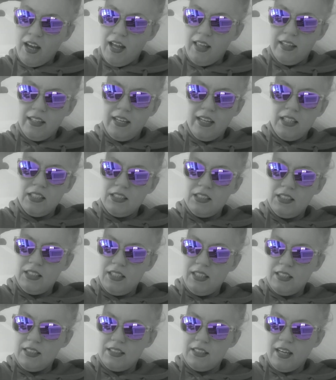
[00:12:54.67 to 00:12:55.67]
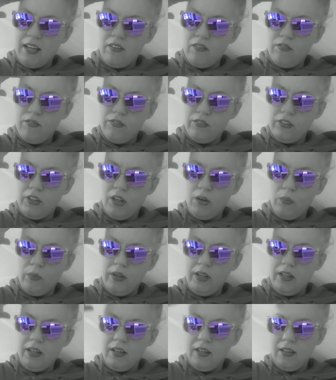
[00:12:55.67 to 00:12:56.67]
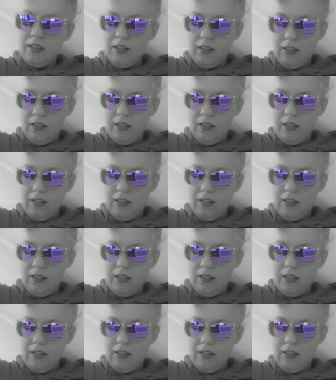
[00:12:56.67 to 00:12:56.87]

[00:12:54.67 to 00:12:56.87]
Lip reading: Island iced tea started flowing.